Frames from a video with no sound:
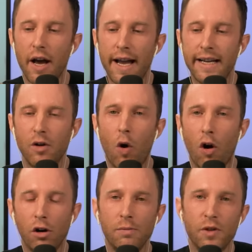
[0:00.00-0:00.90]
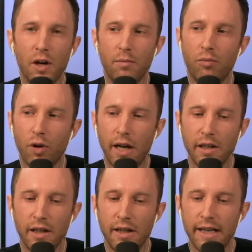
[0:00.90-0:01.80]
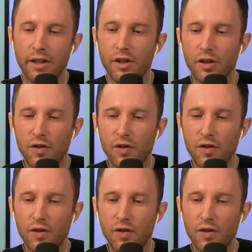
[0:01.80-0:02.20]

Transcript: a armed umbrella and